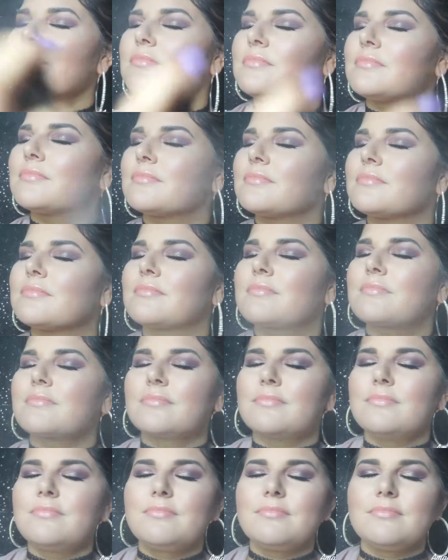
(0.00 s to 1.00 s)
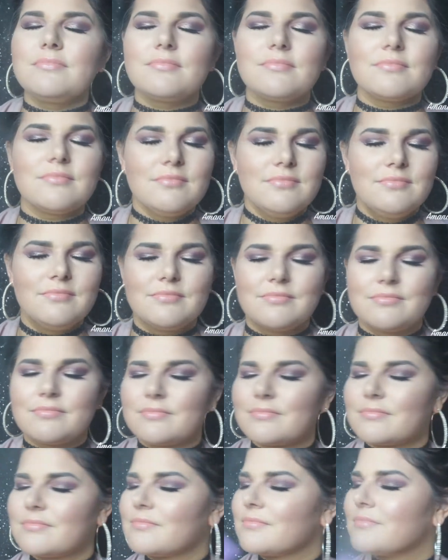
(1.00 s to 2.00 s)

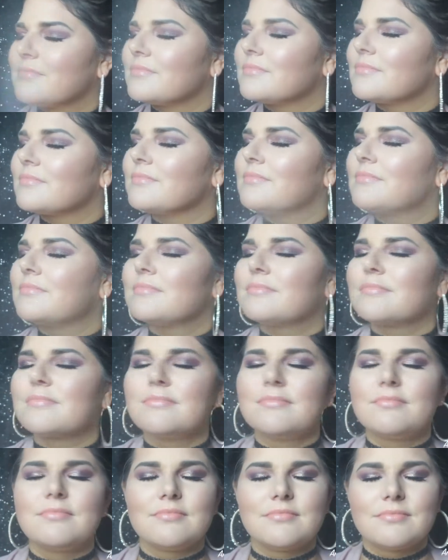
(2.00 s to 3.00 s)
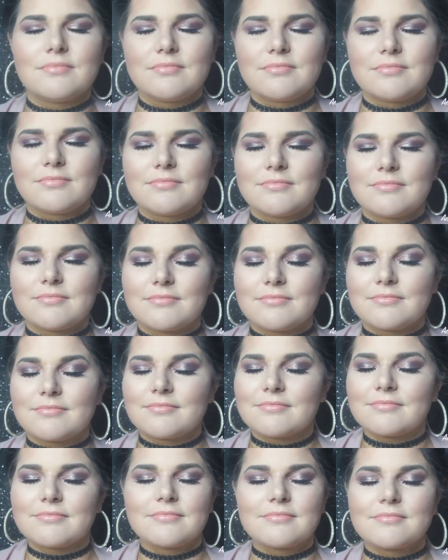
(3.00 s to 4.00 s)

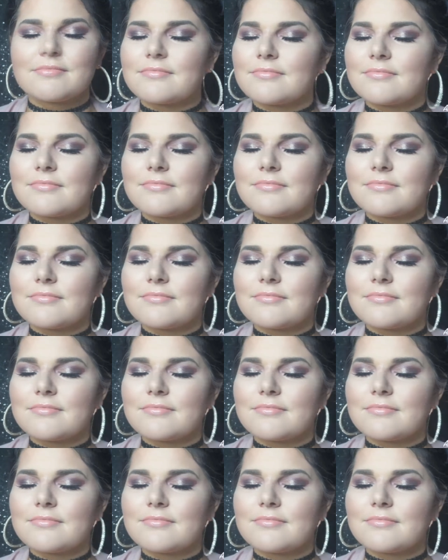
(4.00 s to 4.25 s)
Nobody speaks.